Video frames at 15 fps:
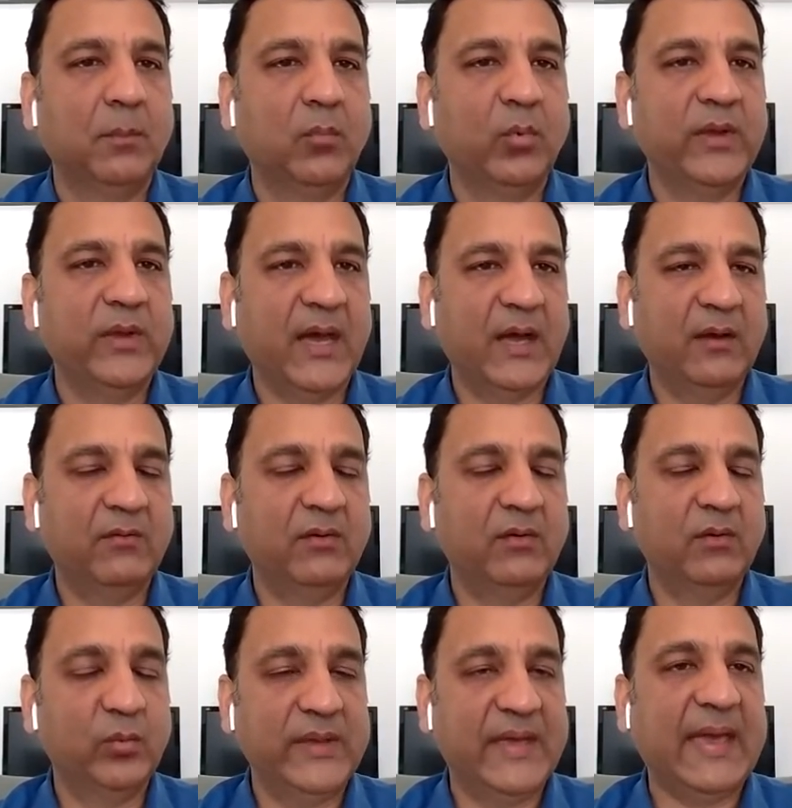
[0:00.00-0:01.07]
we had
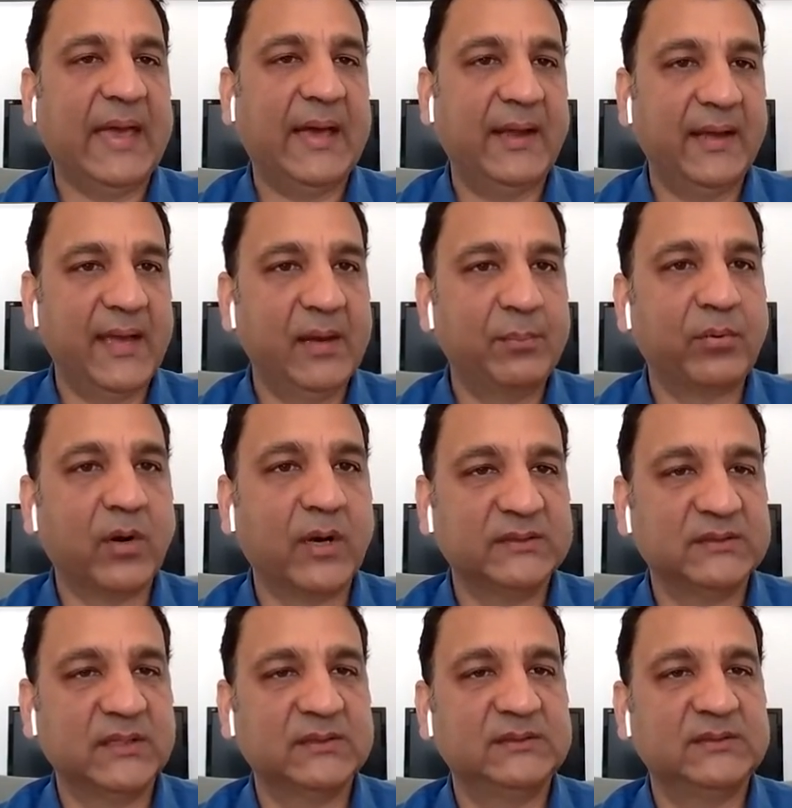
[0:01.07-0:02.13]
a
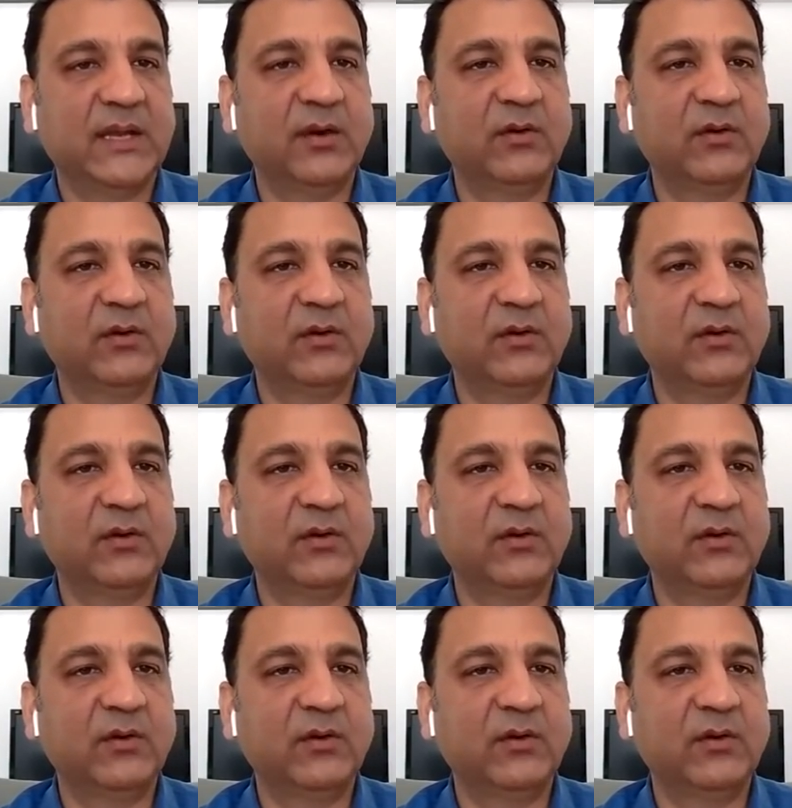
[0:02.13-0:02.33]
process that